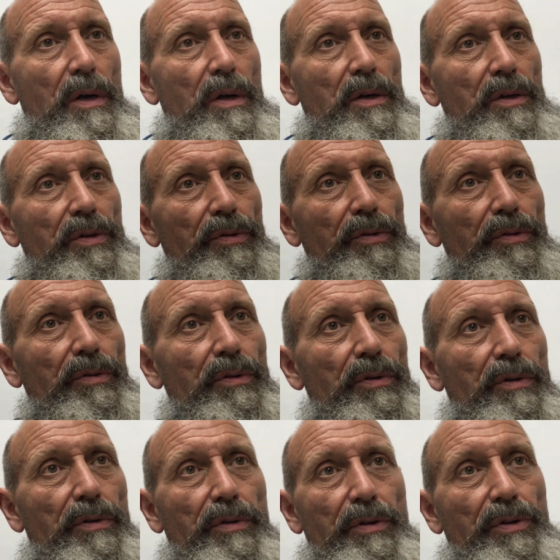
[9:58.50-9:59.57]
to
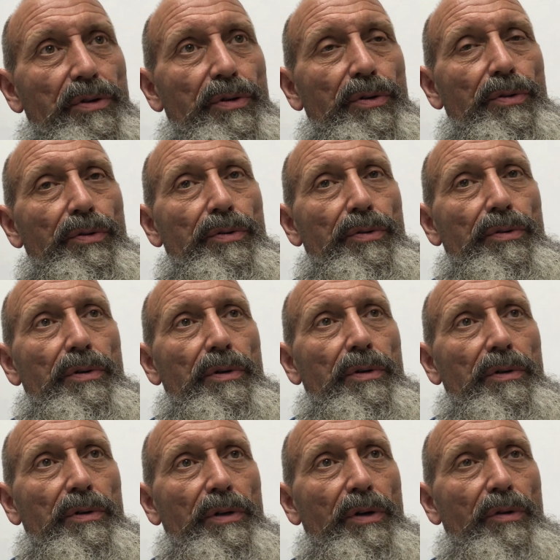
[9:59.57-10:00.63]
do,
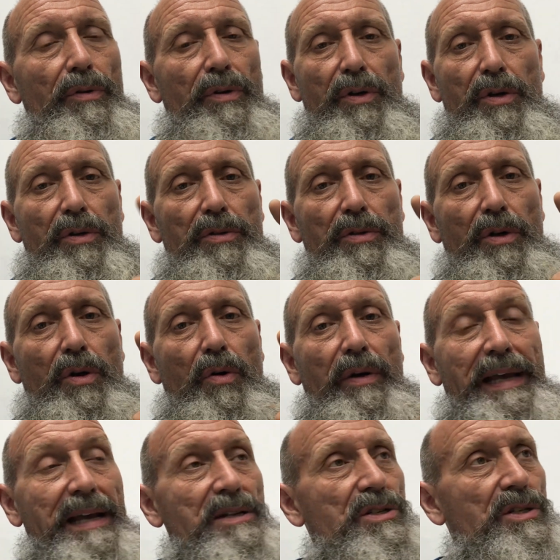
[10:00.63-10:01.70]
you know, to go
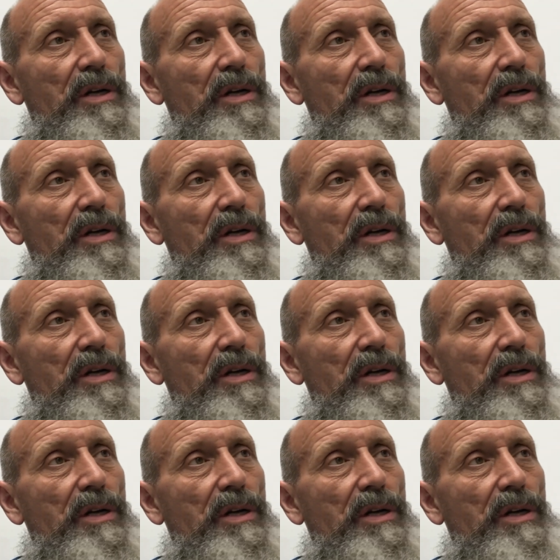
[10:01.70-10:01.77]
against